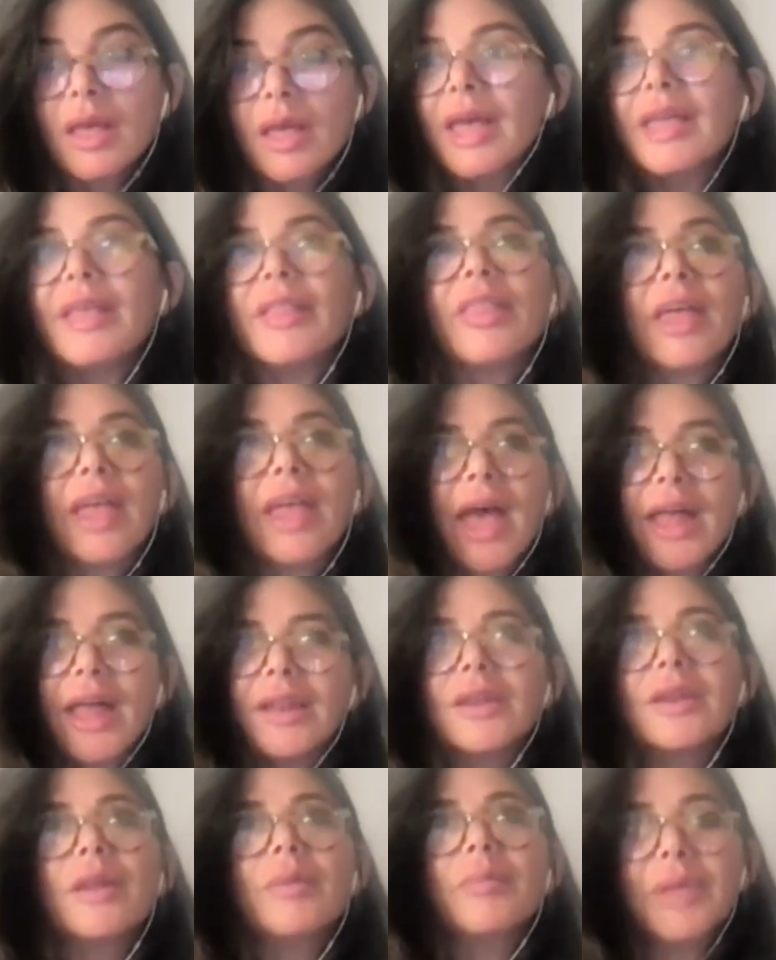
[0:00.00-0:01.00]
it like
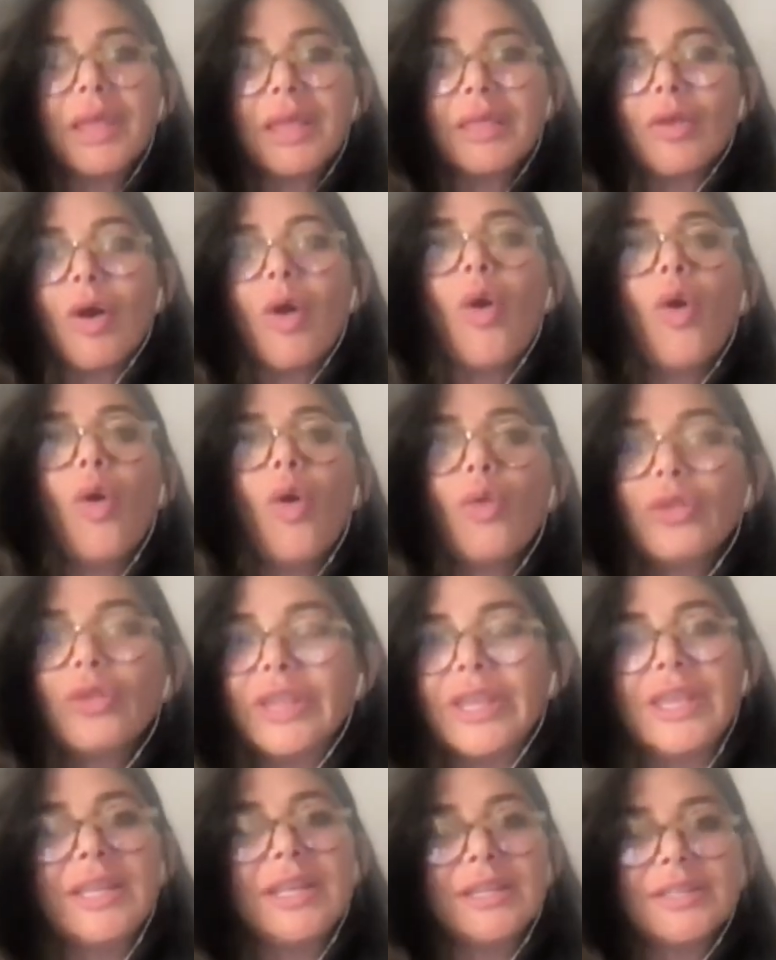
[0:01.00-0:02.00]
ended up being the whole
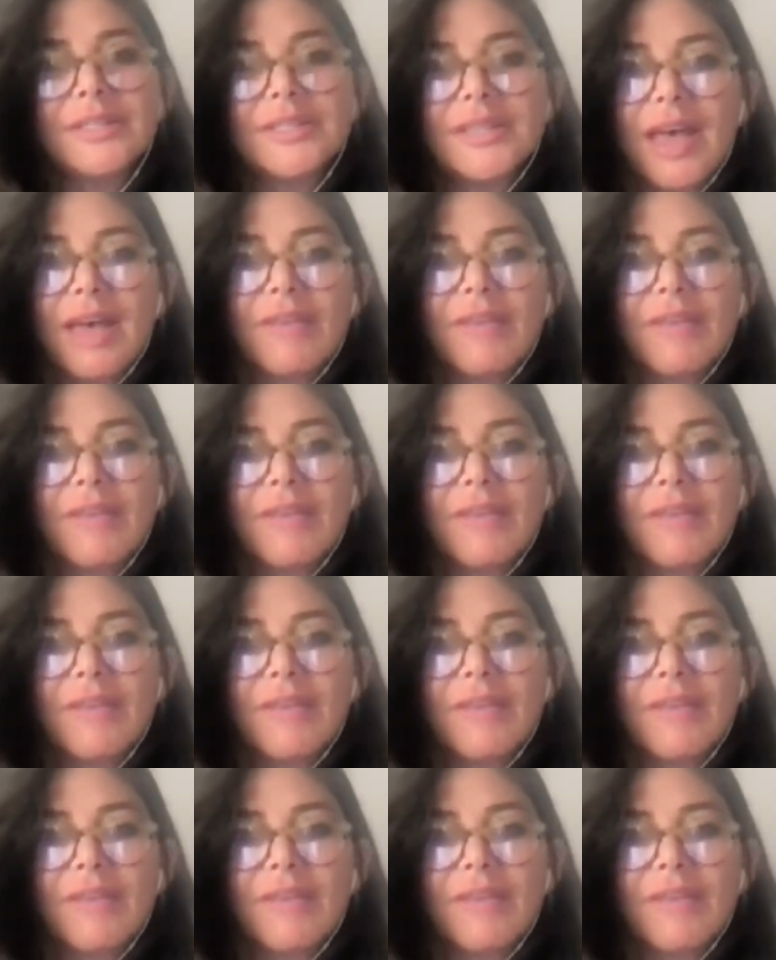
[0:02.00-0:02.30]
key to